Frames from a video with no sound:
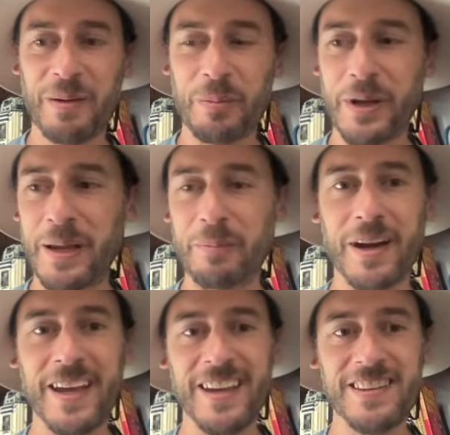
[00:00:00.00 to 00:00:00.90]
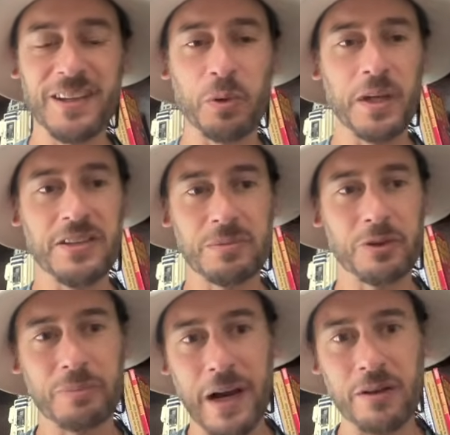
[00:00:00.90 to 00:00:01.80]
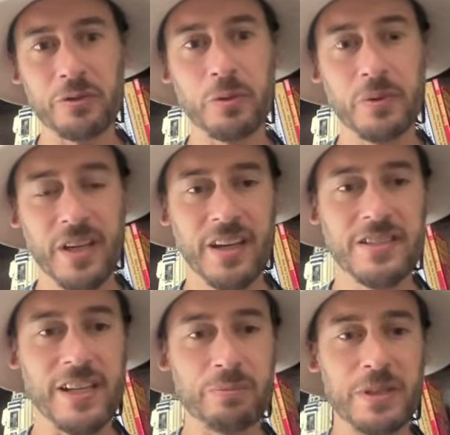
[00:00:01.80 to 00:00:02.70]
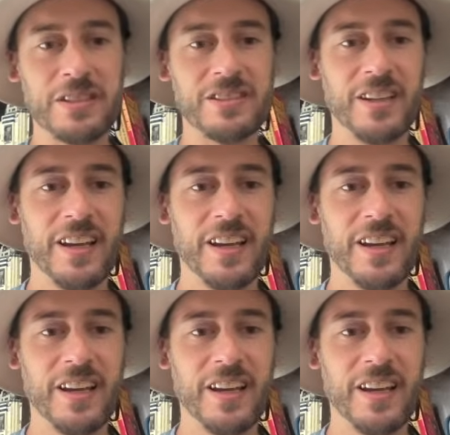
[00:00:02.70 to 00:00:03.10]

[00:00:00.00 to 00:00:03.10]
But in my head, the queen is the most powerful chess piece.